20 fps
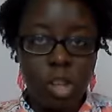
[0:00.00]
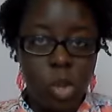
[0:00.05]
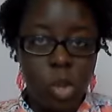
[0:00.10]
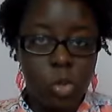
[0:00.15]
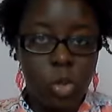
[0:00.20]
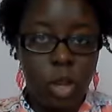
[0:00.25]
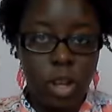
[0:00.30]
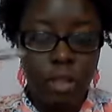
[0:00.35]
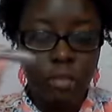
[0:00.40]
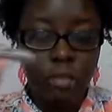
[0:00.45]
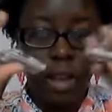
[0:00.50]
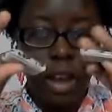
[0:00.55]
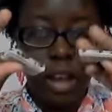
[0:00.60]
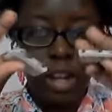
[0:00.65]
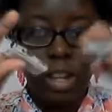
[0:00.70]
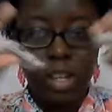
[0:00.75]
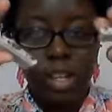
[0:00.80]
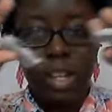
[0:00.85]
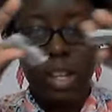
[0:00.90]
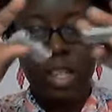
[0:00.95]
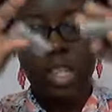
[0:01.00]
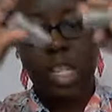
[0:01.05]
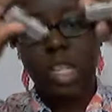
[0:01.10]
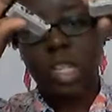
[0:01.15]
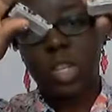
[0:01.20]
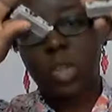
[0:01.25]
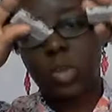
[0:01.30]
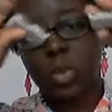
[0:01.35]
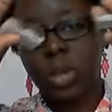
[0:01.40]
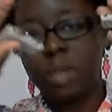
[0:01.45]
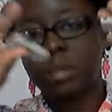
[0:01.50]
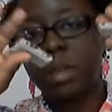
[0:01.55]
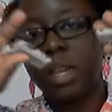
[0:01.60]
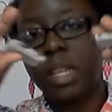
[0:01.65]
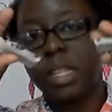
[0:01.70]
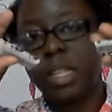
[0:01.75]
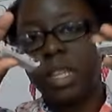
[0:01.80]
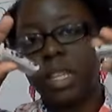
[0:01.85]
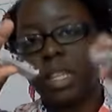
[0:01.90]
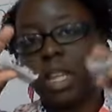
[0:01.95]
So I divided this into 3
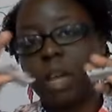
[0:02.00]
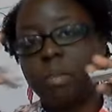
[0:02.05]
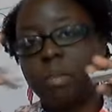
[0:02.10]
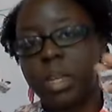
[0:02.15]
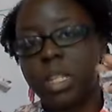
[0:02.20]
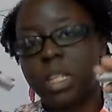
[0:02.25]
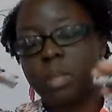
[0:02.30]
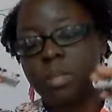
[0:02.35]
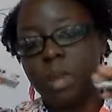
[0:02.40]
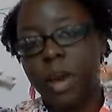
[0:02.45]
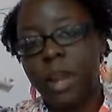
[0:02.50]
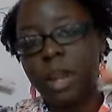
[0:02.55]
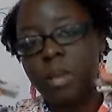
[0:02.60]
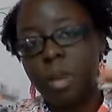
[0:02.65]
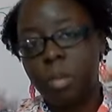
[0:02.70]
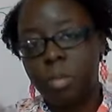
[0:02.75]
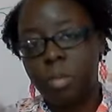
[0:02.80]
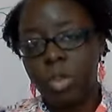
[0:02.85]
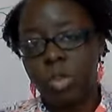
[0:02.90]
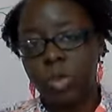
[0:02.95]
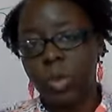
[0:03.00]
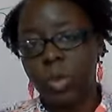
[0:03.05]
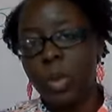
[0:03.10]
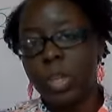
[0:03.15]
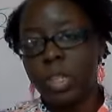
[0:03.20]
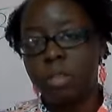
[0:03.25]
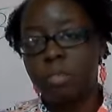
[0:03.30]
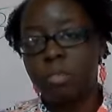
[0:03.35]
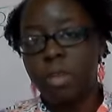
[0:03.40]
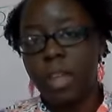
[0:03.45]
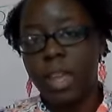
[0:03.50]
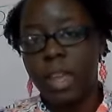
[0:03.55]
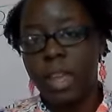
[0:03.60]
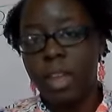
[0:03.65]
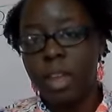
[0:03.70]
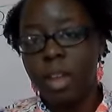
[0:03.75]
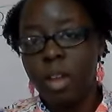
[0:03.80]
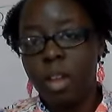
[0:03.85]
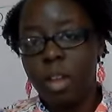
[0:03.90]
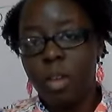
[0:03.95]
pieces. That means the bottom number is going to
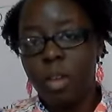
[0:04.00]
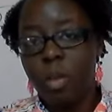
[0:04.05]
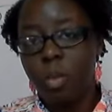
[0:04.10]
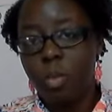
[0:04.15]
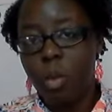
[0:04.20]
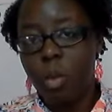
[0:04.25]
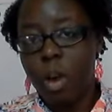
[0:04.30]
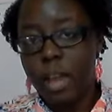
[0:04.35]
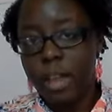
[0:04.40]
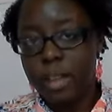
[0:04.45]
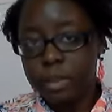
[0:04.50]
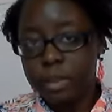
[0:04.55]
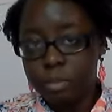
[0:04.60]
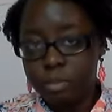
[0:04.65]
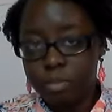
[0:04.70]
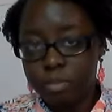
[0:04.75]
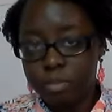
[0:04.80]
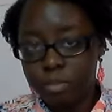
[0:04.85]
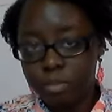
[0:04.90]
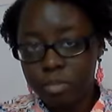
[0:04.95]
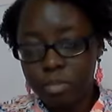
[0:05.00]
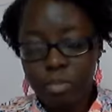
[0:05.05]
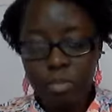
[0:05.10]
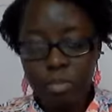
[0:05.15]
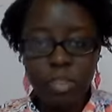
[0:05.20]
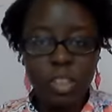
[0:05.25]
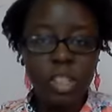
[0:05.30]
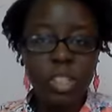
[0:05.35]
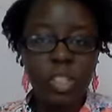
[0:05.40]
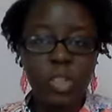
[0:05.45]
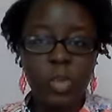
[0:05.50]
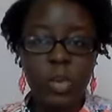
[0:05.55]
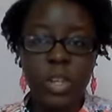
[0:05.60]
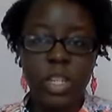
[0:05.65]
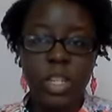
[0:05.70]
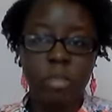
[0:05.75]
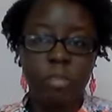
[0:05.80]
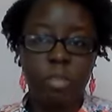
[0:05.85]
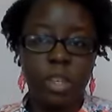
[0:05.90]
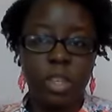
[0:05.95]
be what? It's going
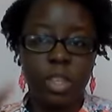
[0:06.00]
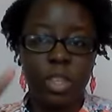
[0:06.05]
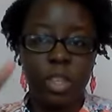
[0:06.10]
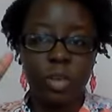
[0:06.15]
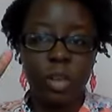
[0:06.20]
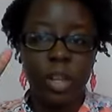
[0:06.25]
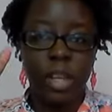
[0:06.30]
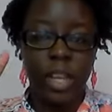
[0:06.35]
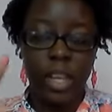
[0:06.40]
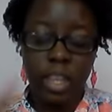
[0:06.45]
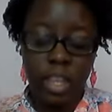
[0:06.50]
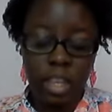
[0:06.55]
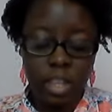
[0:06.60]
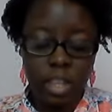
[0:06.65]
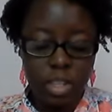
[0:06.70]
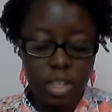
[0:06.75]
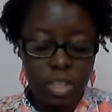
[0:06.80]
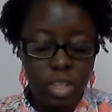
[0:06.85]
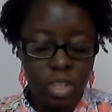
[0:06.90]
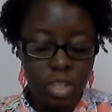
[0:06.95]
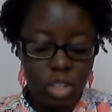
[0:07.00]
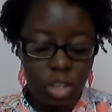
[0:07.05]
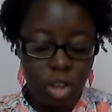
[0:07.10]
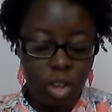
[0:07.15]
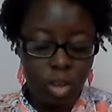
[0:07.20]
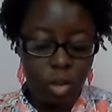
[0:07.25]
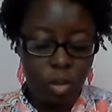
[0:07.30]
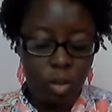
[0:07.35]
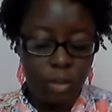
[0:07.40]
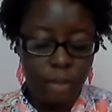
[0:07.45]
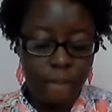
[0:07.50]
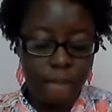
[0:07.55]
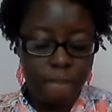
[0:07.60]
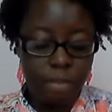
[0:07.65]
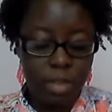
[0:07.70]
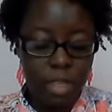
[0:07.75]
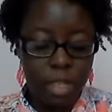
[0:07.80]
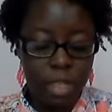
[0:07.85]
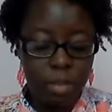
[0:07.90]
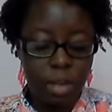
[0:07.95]
to be 3. So
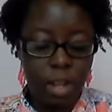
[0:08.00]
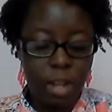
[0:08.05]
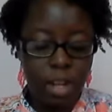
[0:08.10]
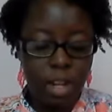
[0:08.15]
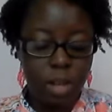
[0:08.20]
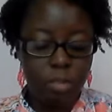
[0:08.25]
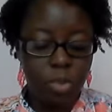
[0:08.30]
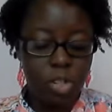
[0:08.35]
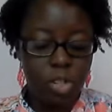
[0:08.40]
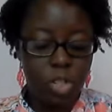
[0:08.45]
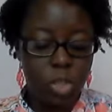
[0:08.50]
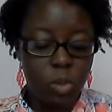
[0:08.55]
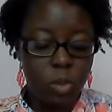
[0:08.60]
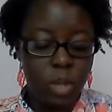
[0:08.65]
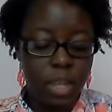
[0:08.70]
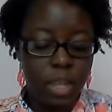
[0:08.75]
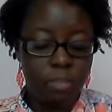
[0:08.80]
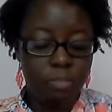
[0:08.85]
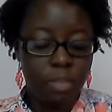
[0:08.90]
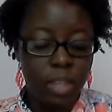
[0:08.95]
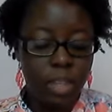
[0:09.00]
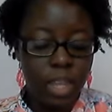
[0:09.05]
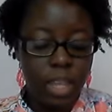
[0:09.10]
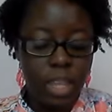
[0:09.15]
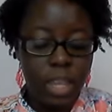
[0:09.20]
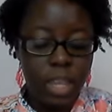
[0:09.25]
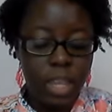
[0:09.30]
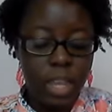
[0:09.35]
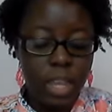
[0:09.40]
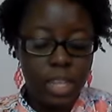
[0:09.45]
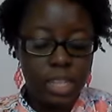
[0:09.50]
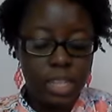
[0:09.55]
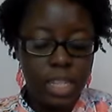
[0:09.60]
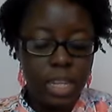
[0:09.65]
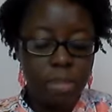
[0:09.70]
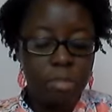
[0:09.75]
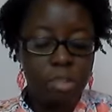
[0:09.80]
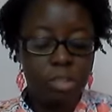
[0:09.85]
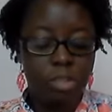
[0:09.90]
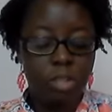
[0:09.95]
the bottom number is 3. And
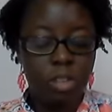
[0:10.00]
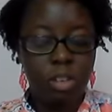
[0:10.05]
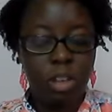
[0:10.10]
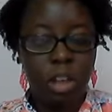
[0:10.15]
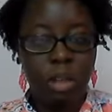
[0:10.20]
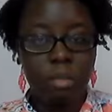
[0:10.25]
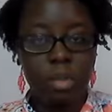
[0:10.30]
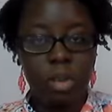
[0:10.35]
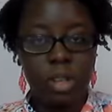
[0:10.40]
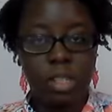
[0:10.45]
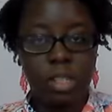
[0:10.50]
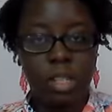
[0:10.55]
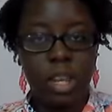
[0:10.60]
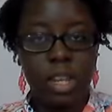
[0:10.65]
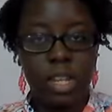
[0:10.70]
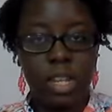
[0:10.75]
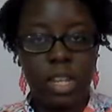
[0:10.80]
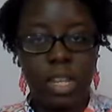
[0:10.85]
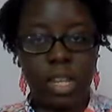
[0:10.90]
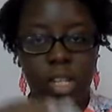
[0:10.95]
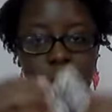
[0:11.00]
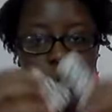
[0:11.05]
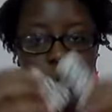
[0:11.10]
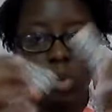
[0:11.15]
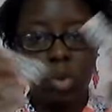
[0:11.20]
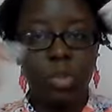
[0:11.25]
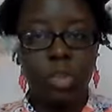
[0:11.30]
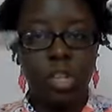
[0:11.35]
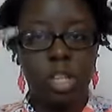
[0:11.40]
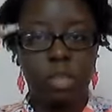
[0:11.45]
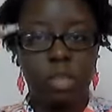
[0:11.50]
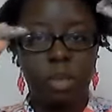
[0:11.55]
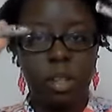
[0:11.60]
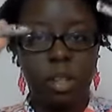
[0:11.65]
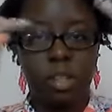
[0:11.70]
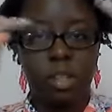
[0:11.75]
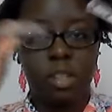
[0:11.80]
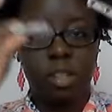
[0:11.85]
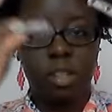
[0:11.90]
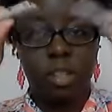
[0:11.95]
say Ms. Ngampo decided to eat 2 of these
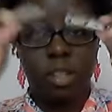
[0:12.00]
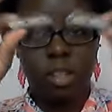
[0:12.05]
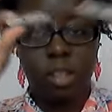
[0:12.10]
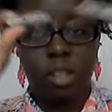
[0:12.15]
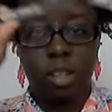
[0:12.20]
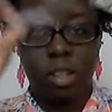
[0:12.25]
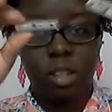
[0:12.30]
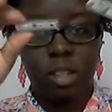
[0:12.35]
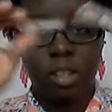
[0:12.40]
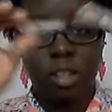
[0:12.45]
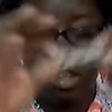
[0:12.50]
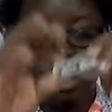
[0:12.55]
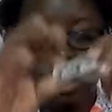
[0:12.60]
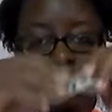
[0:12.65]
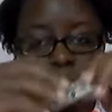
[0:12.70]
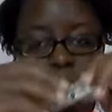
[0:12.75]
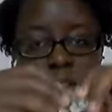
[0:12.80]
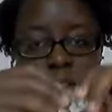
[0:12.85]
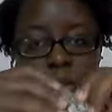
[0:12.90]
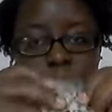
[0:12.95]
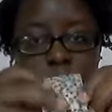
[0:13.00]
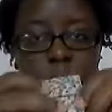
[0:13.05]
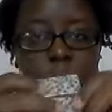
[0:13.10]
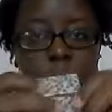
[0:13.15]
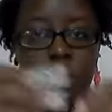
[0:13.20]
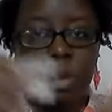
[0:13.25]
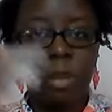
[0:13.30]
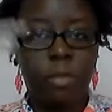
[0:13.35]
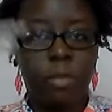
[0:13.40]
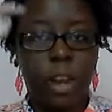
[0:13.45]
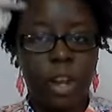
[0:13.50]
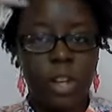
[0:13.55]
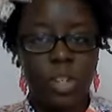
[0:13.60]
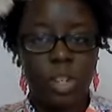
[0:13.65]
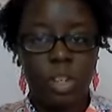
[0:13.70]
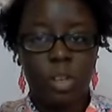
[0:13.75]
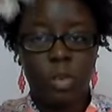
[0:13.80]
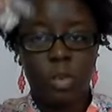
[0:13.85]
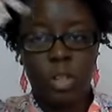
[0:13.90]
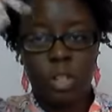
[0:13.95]
pieces. What is my
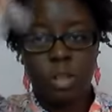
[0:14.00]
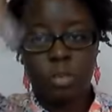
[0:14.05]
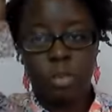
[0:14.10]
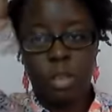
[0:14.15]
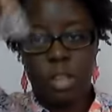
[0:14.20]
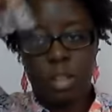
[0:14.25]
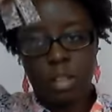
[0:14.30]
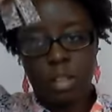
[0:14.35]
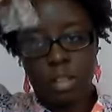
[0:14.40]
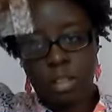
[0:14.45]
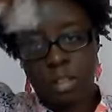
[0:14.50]
fraction going to be?